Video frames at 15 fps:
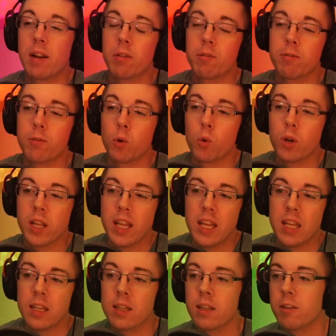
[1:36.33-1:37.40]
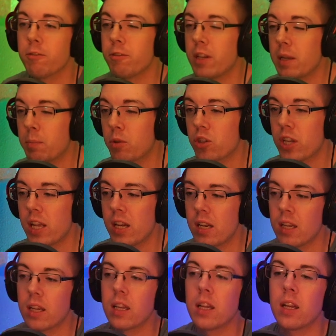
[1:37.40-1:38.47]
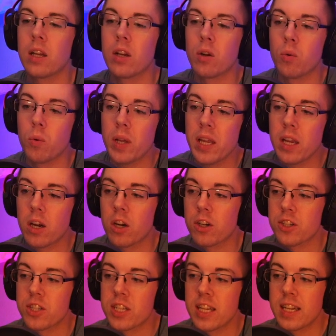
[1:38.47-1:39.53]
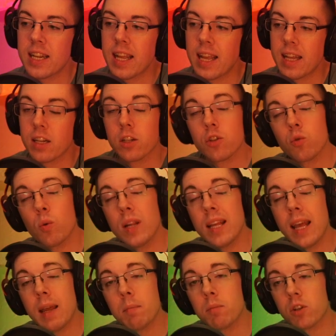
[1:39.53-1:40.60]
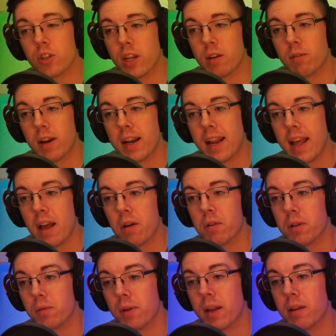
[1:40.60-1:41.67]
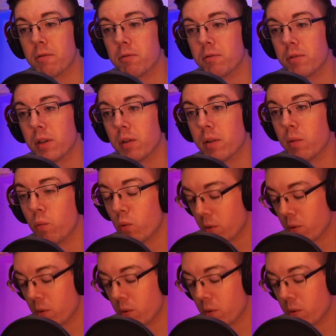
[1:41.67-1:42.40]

40-50%. We are sitting at 28% right now. We have, the one